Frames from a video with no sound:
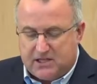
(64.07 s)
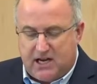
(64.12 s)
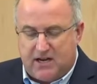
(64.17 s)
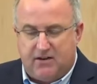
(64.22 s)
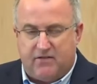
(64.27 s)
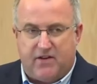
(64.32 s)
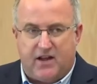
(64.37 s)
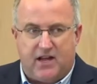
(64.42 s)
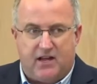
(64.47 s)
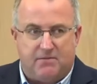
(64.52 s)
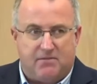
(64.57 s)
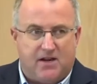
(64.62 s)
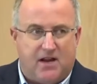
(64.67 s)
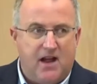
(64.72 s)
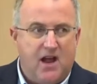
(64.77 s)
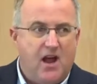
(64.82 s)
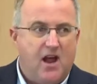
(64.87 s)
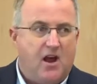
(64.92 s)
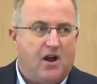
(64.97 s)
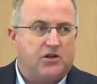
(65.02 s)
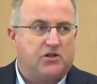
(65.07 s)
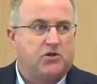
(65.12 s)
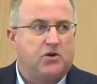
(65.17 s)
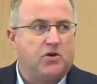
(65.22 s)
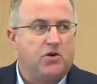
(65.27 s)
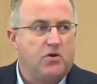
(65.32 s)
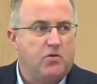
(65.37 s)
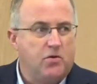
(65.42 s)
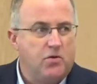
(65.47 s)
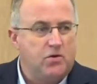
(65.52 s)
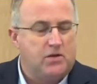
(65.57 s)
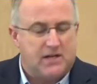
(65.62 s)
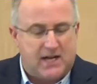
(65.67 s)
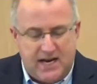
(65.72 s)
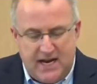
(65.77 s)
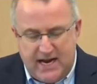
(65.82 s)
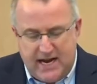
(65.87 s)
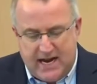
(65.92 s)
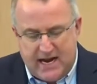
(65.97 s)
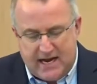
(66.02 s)
they developed a certain
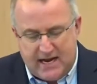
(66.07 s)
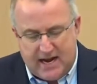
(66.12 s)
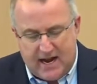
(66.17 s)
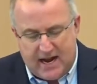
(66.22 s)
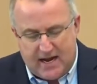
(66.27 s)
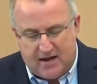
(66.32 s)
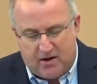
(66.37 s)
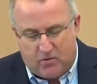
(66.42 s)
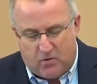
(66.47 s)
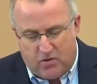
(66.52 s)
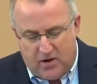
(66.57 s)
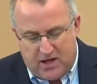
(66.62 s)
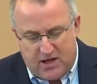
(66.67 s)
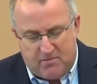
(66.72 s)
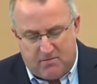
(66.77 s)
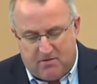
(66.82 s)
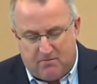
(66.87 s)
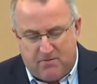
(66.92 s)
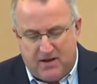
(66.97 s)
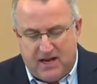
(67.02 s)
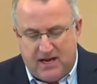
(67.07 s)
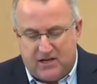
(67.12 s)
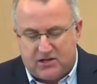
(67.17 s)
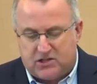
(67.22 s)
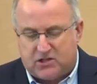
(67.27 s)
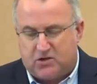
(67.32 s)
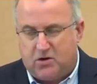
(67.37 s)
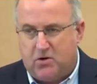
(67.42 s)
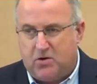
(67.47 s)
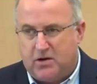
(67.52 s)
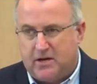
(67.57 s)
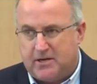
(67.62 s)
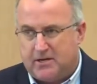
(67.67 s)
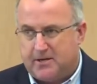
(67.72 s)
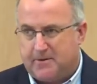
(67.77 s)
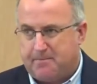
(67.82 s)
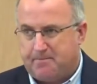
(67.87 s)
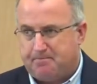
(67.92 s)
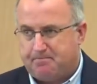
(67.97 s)
routine and a rhythm of being a student.